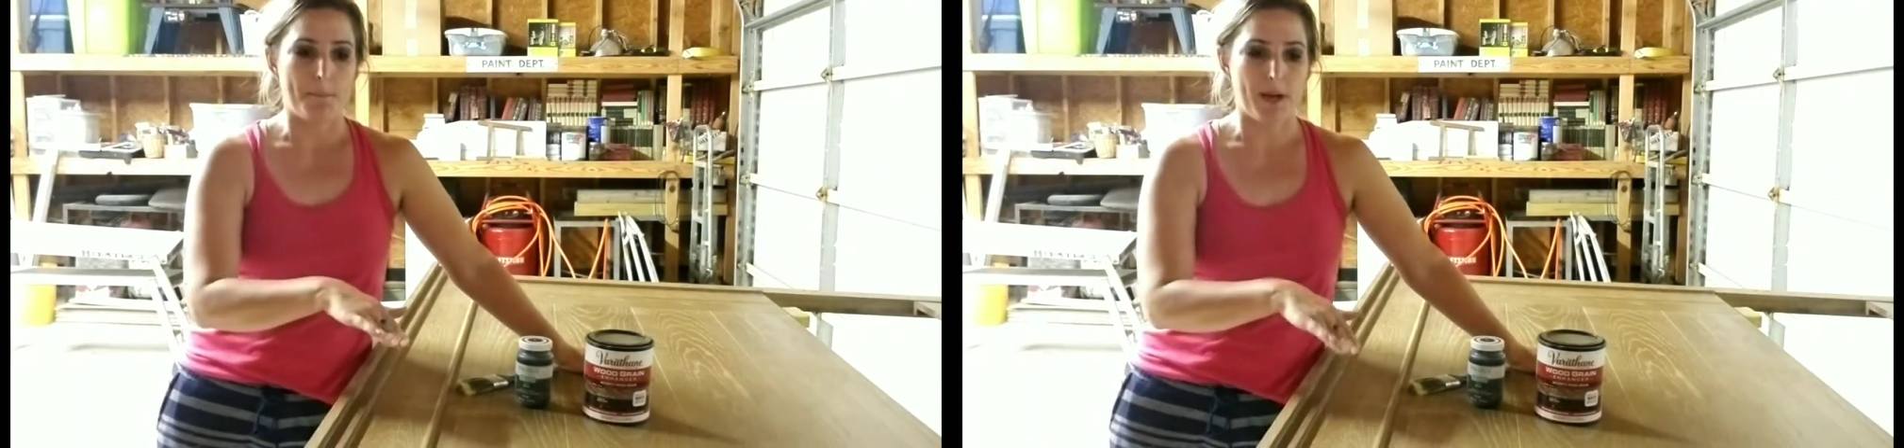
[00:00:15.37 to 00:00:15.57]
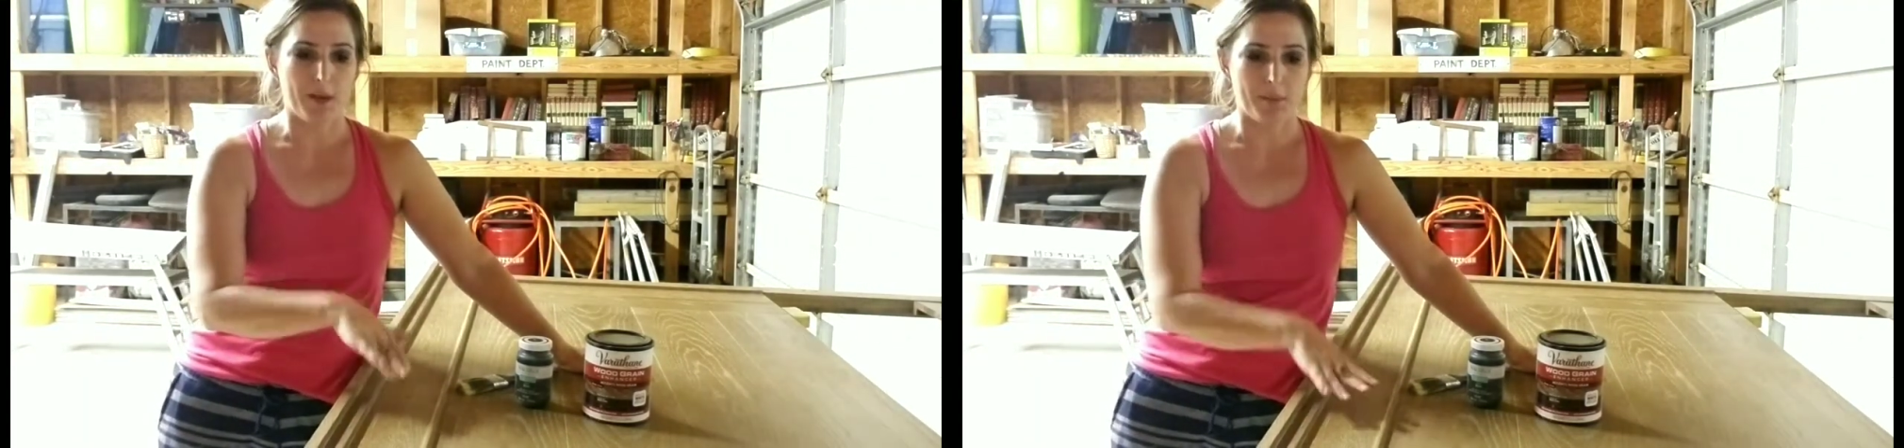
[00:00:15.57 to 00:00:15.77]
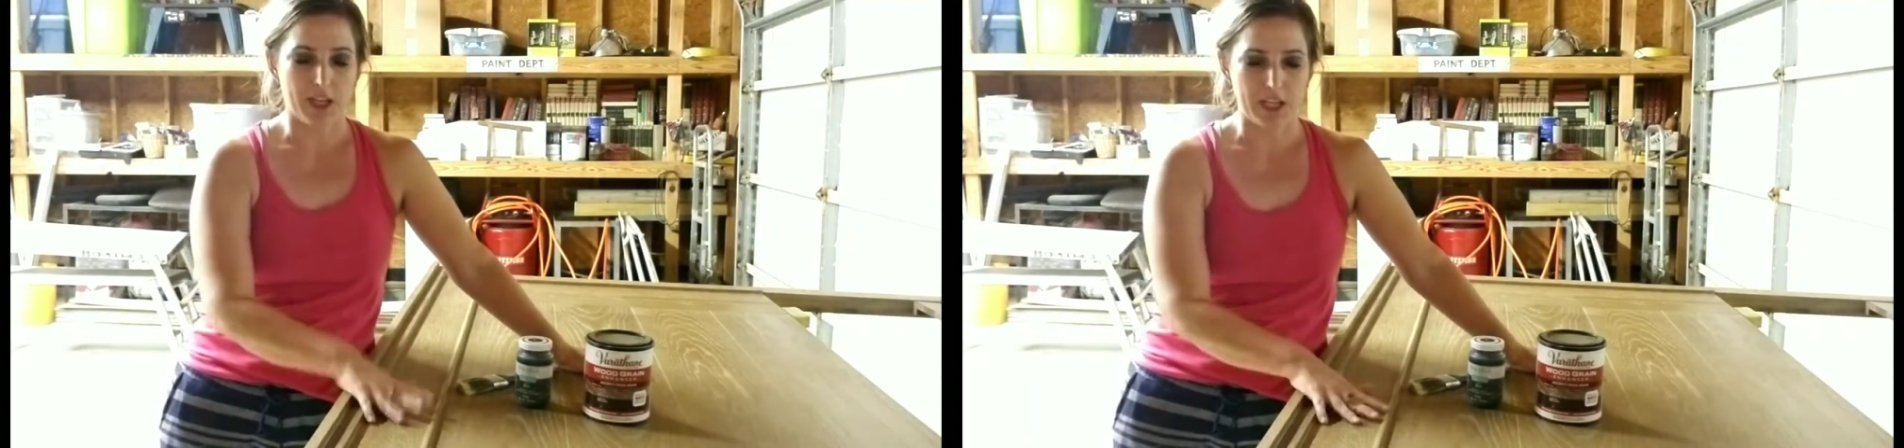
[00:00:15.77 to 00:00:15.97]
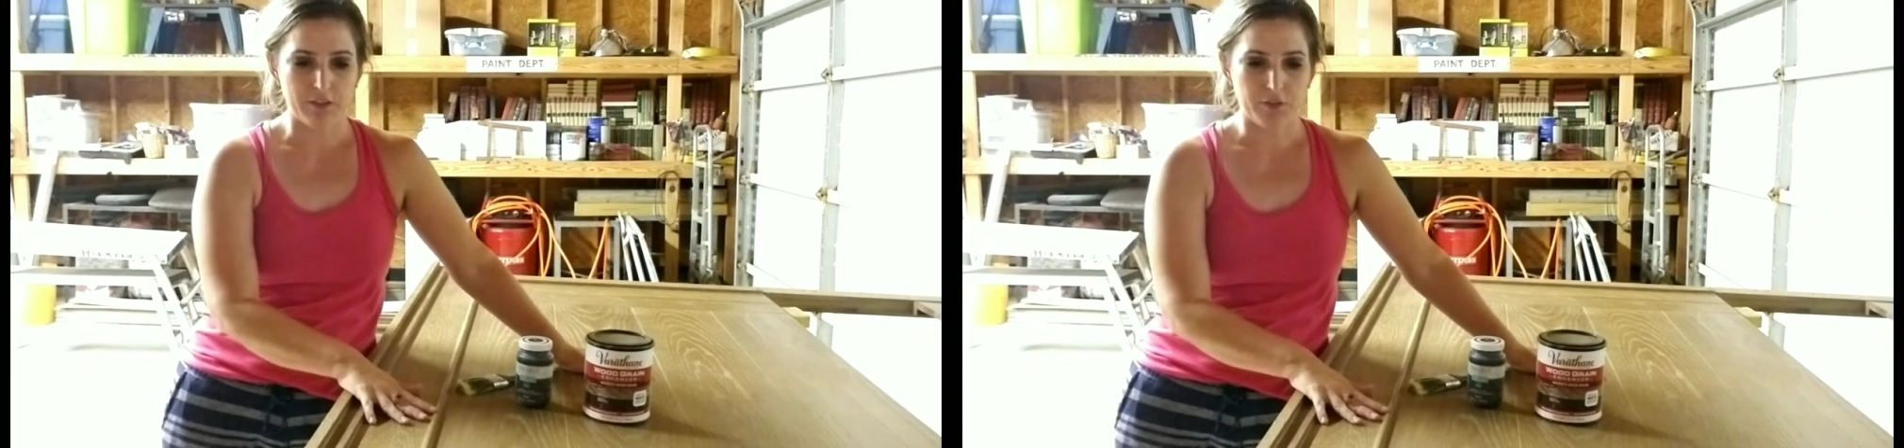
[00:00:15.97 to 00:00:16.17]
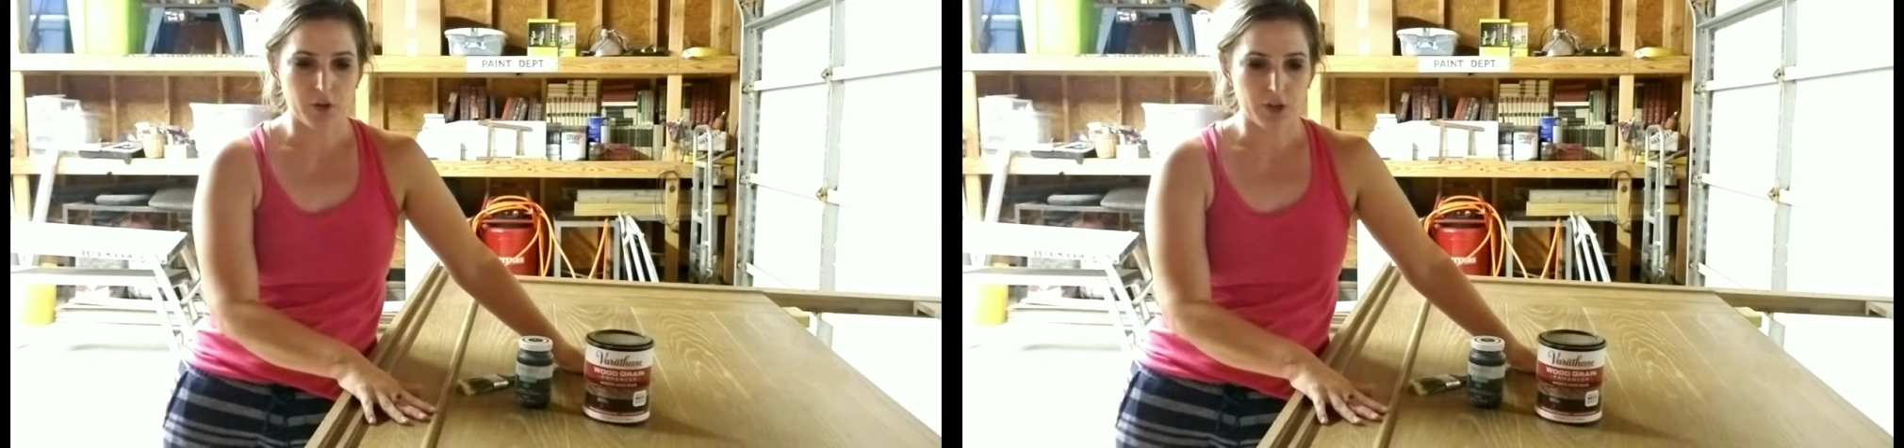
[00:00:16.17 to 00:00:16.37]
My
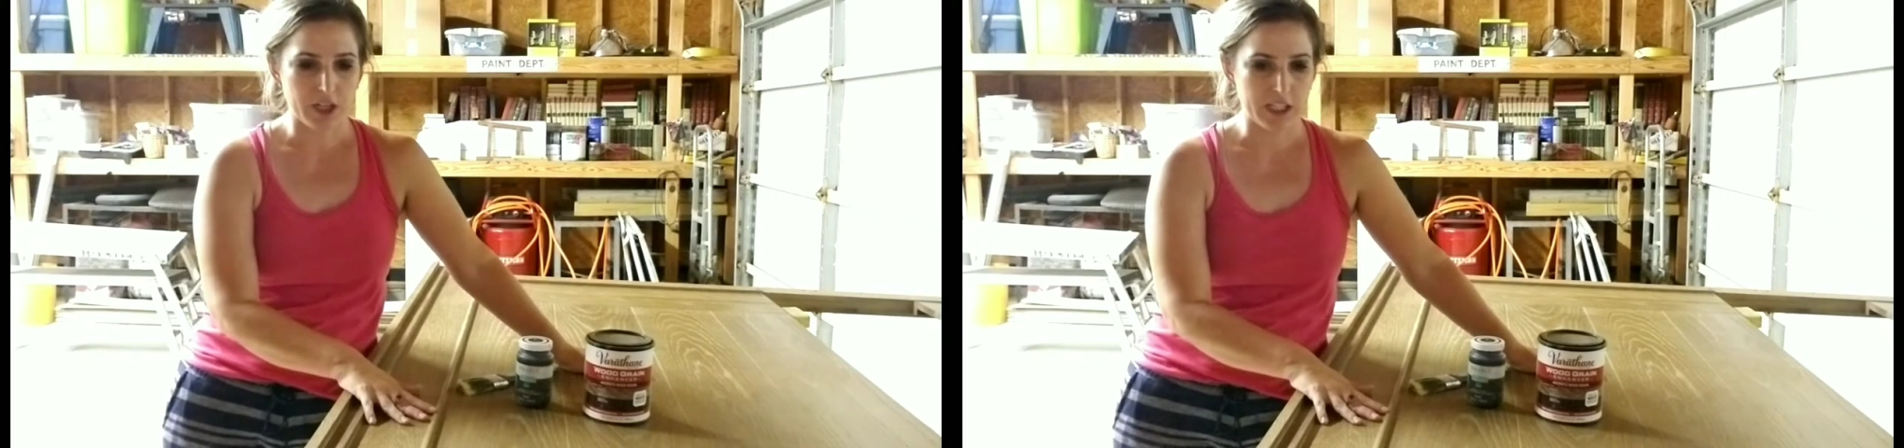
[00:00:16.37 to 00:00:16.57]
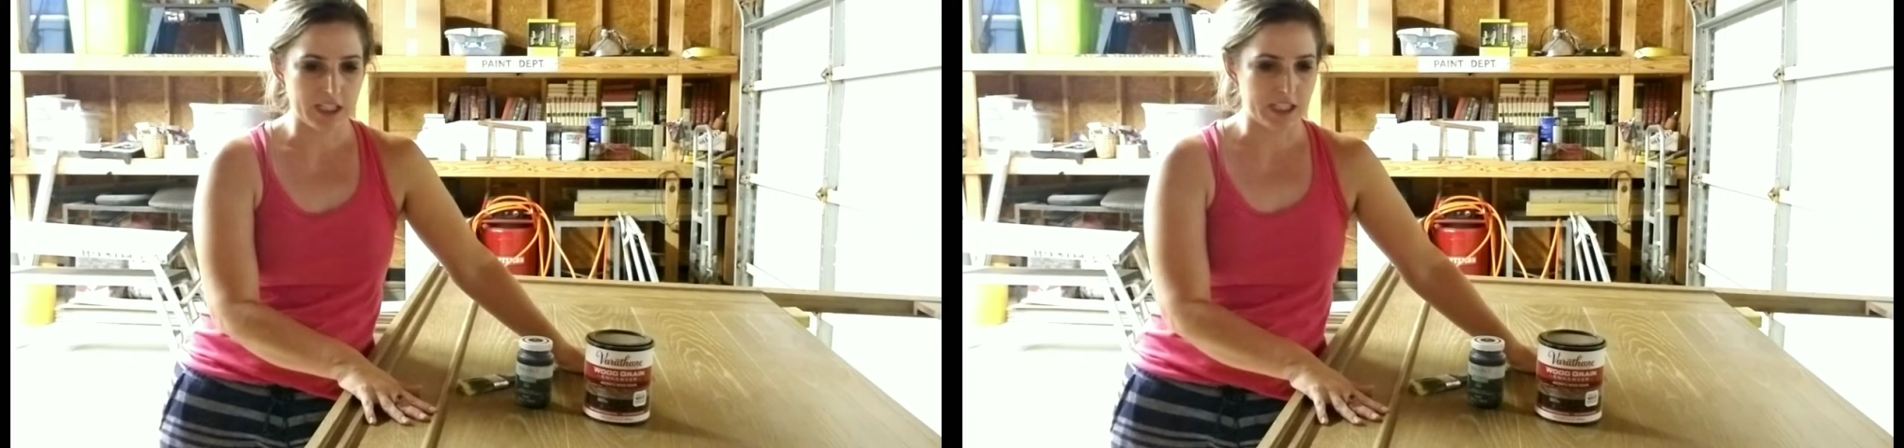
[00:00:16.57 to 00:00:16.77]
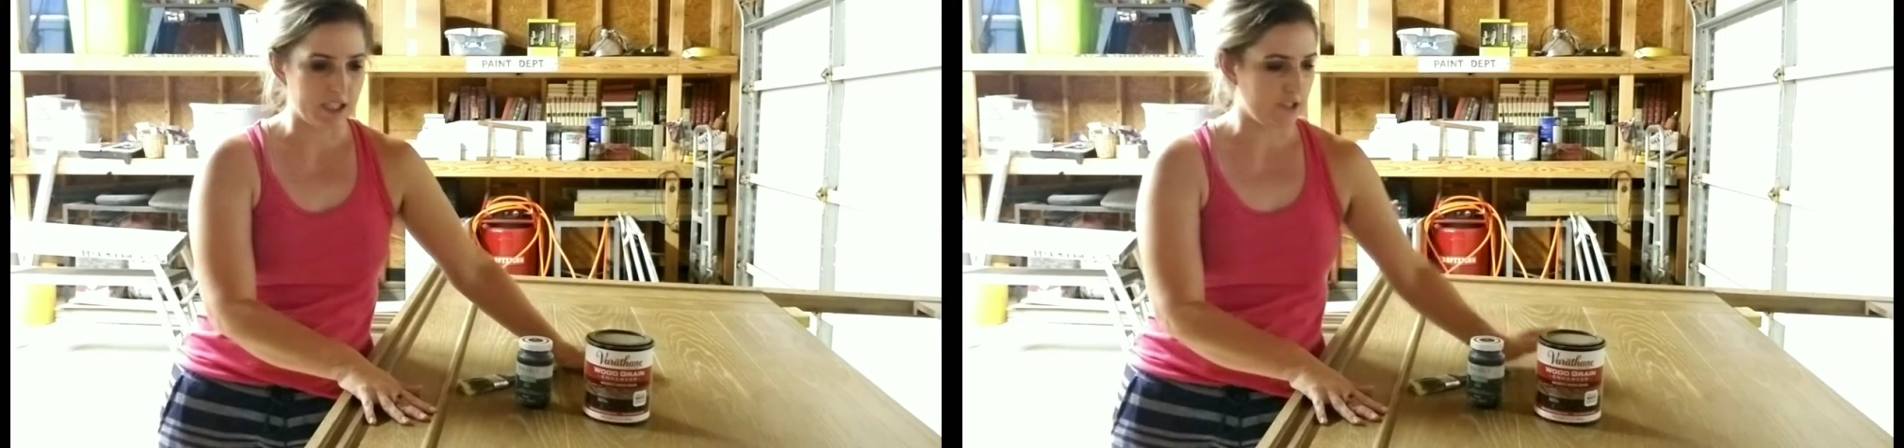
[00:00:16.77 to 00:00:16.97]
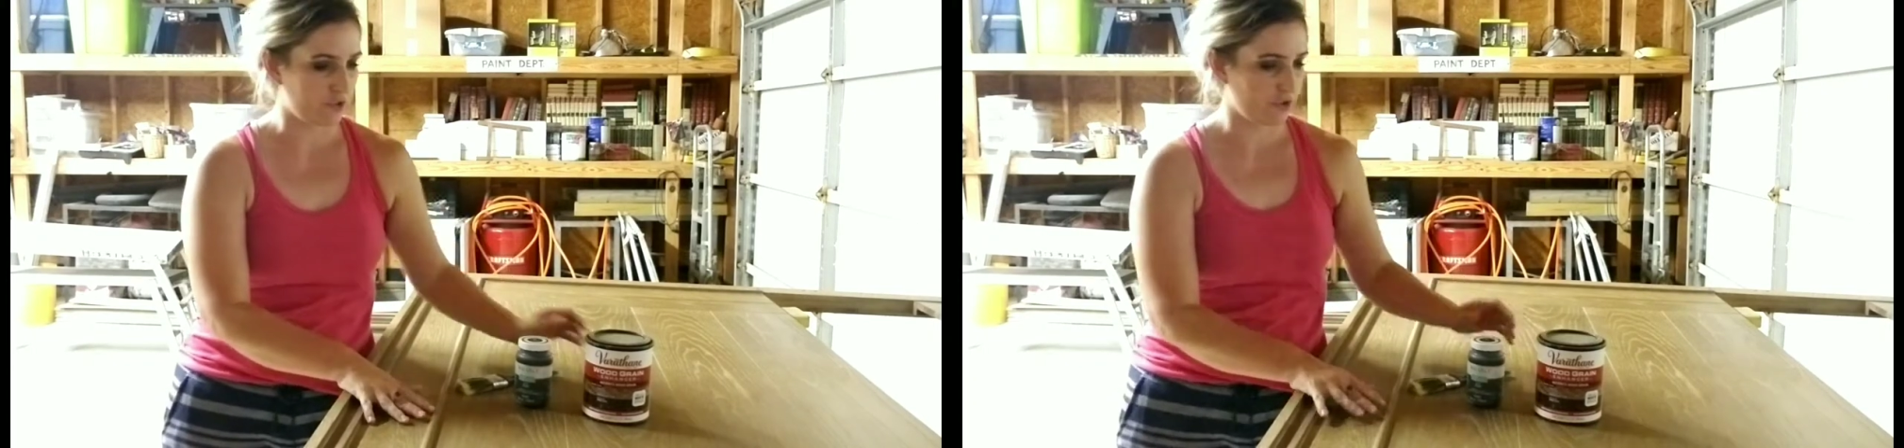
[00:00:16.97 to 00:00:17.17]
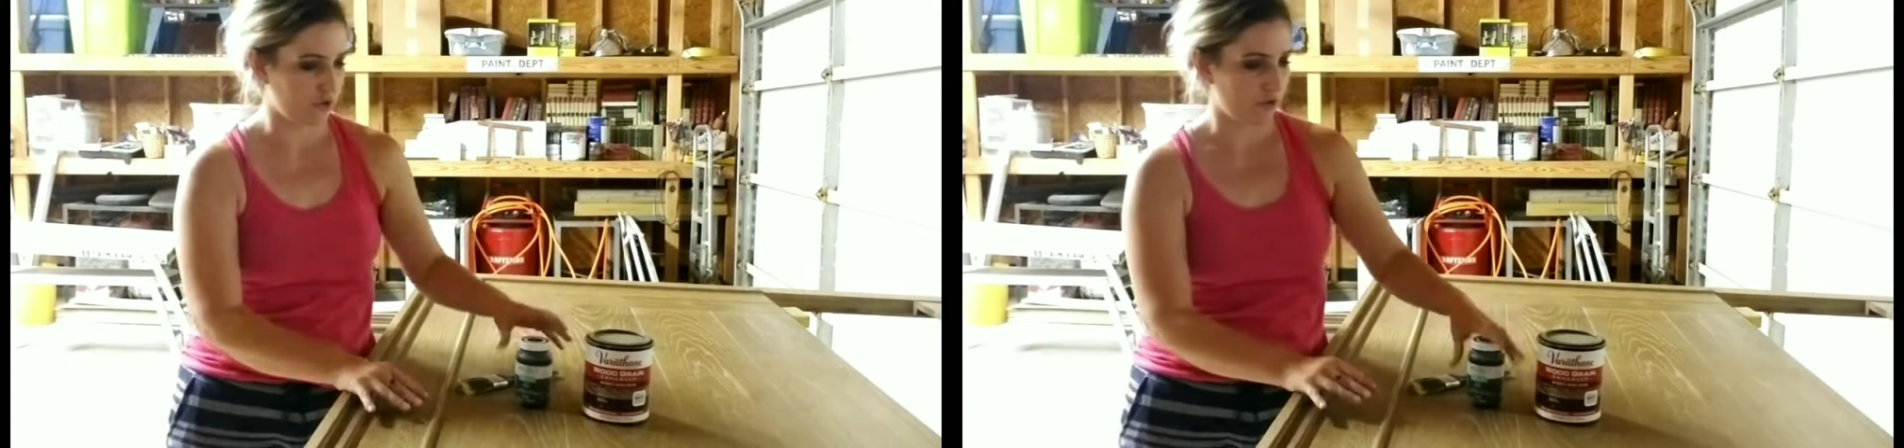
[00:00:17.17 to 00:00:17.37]
plan for it
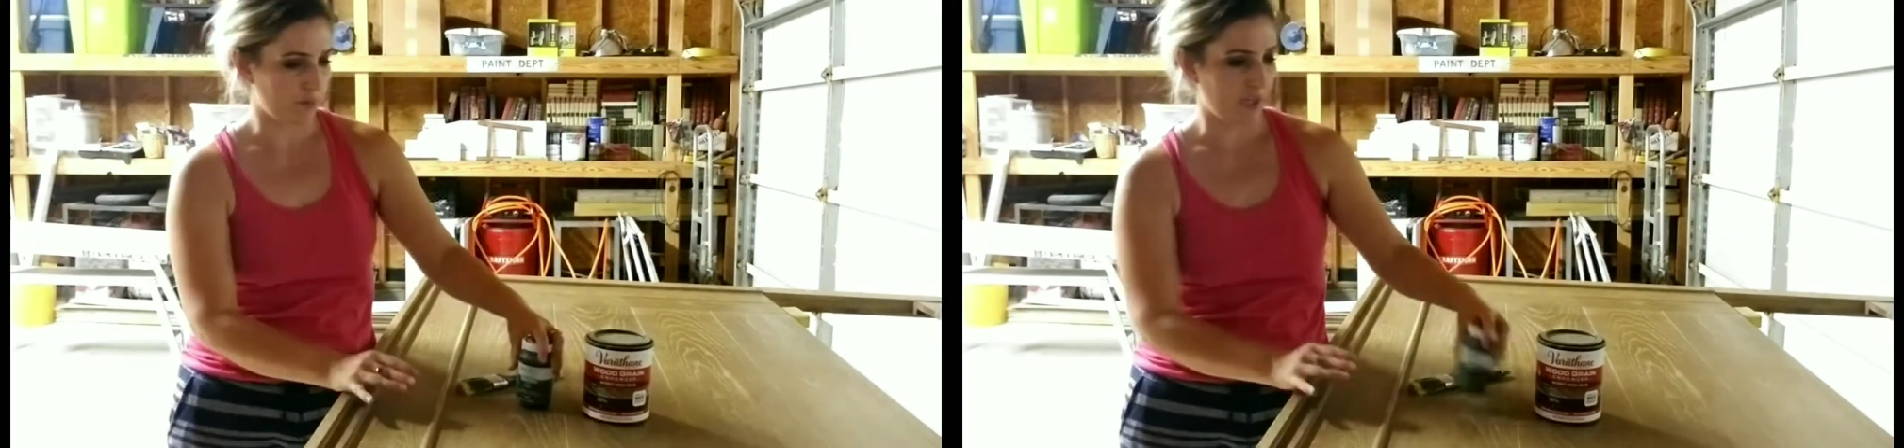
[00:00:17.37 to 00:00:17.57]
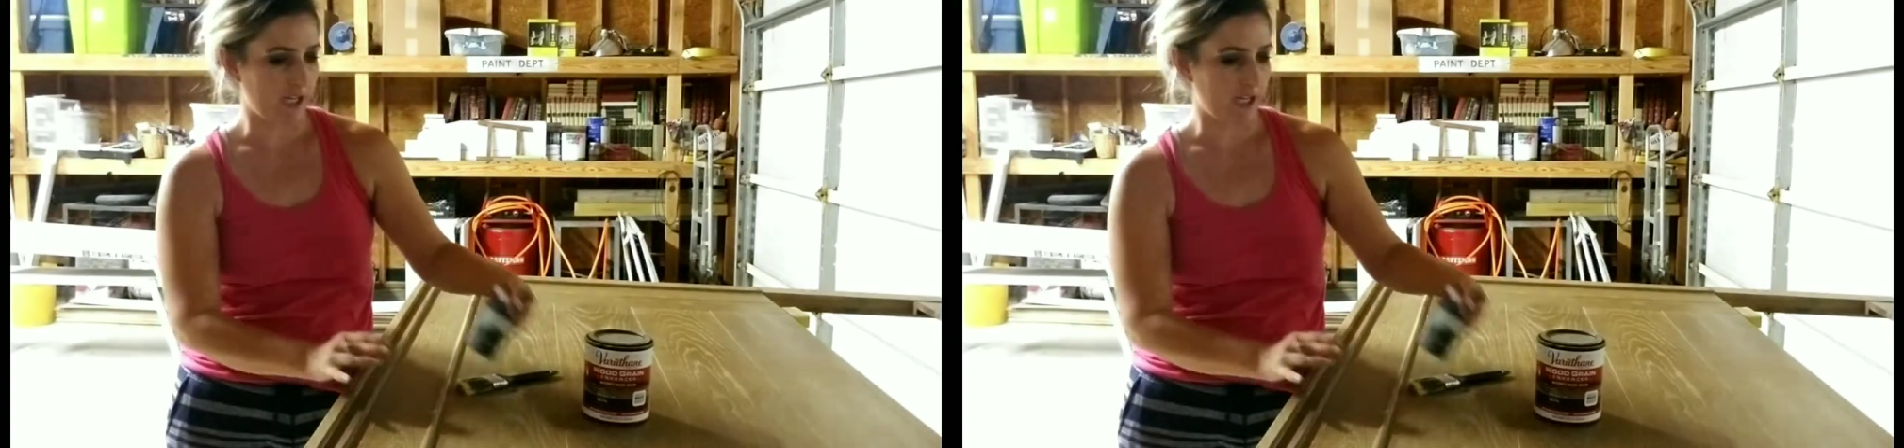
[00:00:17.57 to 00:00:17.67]
is to